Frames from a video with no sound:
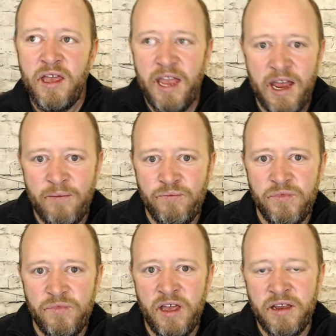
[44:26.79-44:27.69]

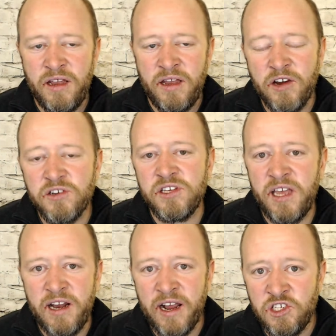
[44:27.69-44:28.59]
And here's the
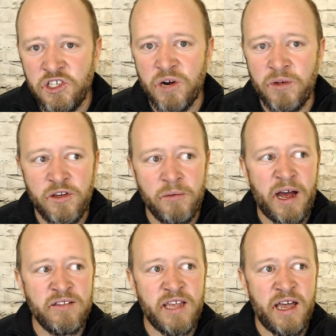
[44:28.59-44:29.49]
thing that I can share with you
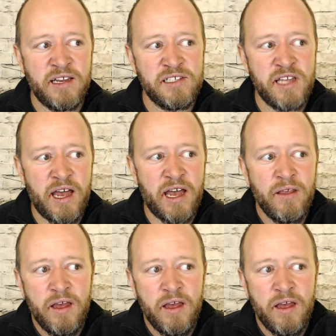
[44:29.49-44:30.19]
about that is that